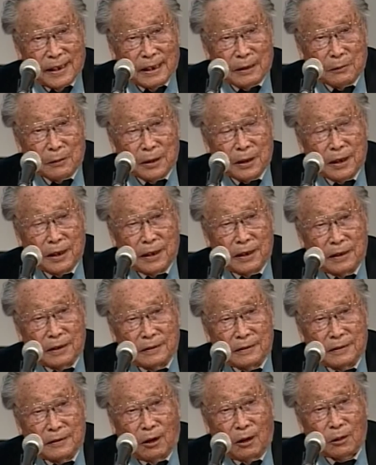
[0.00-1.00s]
And when
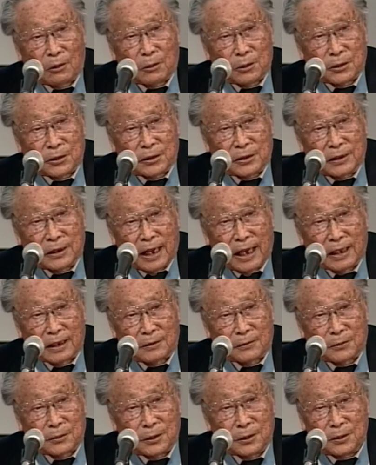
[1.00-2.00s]
the Dahlquist
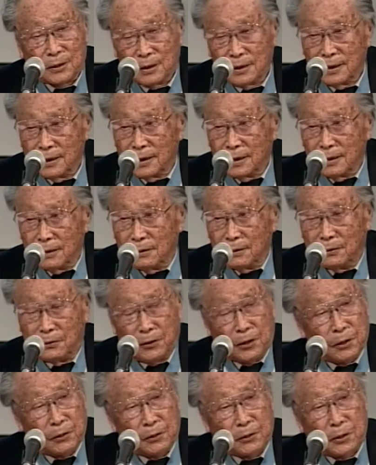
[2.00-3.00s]
asked for
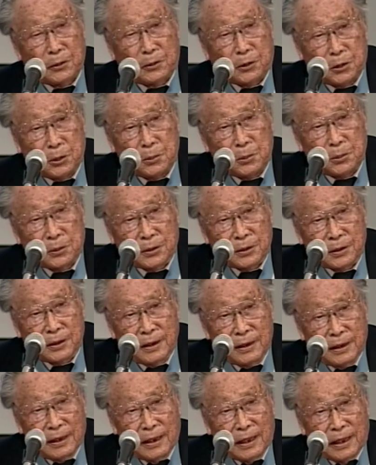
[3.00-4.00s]
review of the troops,
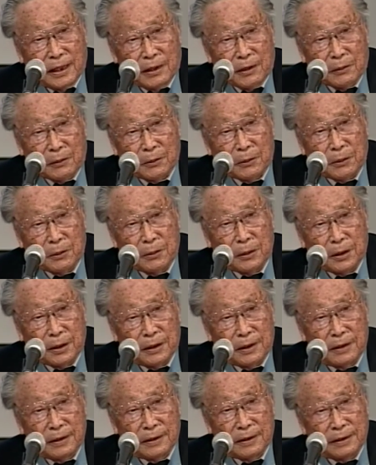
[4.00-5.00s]
there were
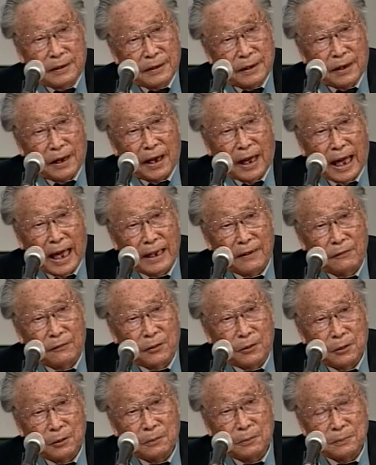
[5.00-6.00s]
only a
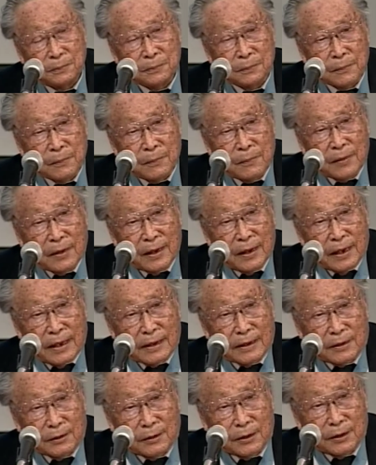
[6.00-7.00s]
handful.
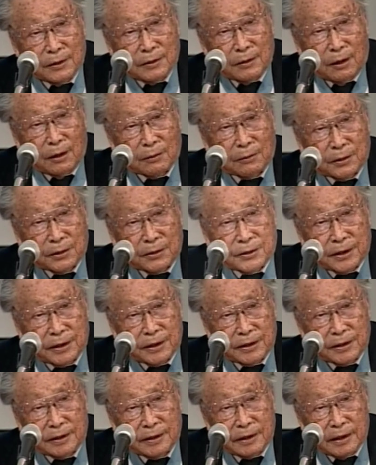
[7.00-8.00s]
So the Dahlquist
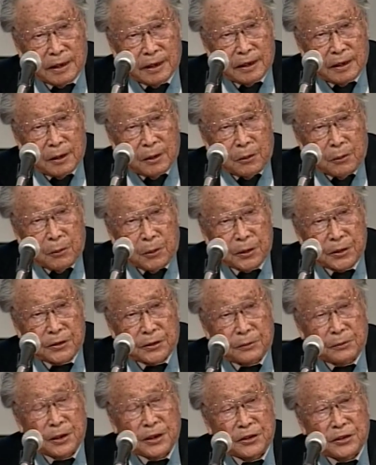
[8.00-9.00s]
says,
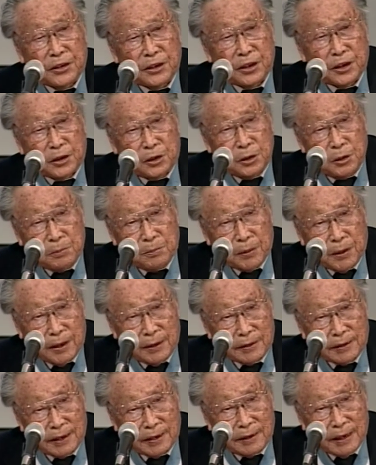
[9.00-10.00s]
Where's the rest of the troop?
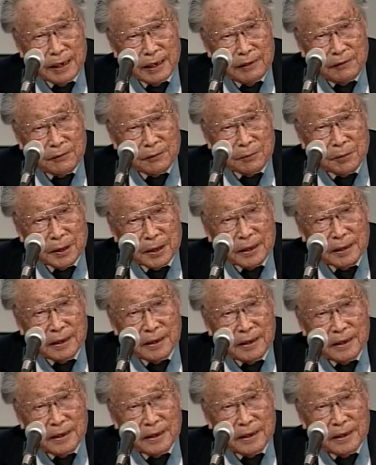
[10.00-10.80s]
I said, Everybody.